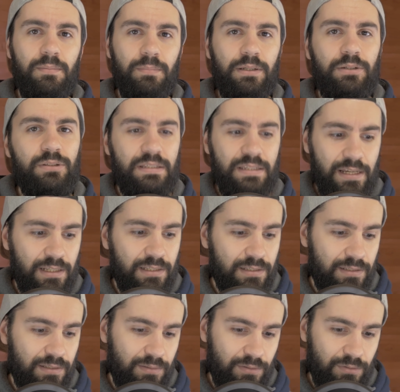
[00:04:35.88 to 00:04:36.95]
because
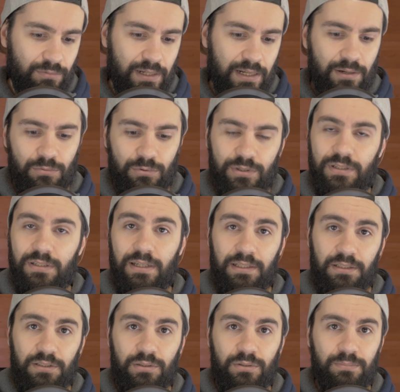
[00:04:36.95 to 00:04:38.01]
yes, when I was
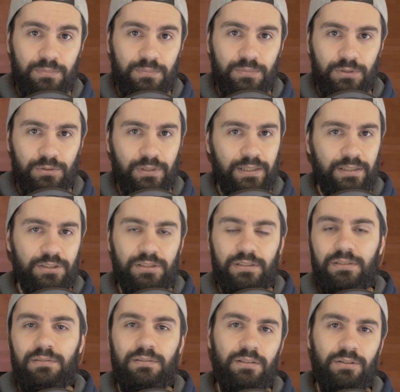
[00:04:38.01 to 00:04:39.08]
at home, you can
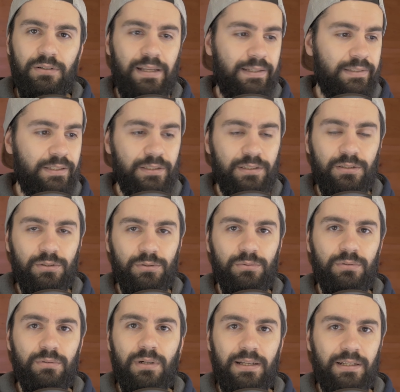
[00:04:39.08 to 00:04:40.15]
just connect it
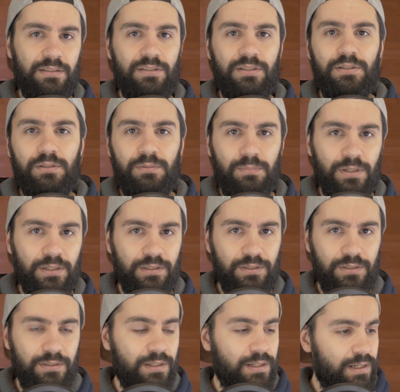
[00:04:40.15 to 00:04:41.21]
to an external
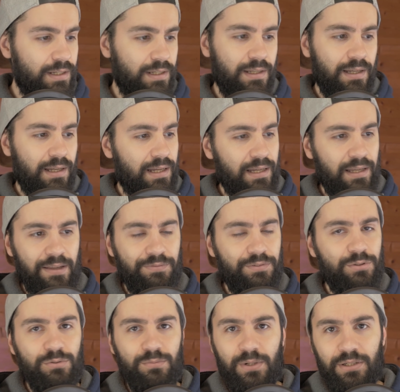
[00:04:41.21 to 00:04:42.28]
monitor. I have
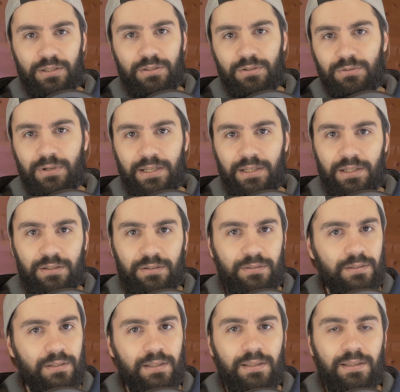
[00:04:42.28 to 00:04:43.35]
two monitors right here
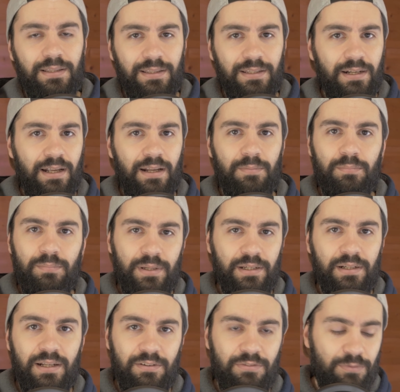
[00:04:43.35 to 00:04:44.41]
that are big
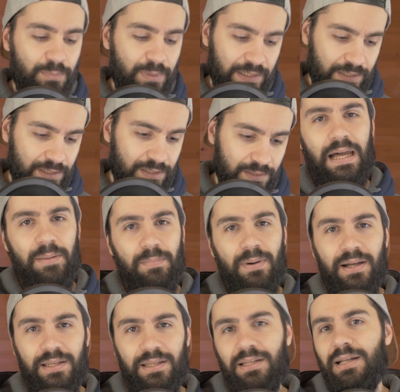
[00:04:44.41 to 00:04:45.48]
enough, but I
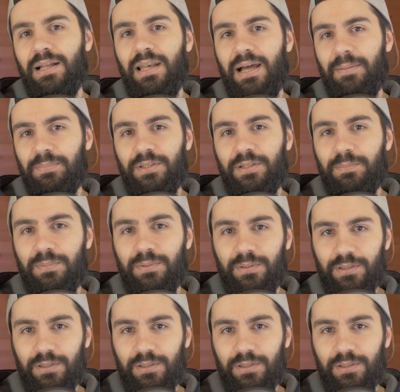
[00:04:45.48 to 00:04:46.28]
buy a laptop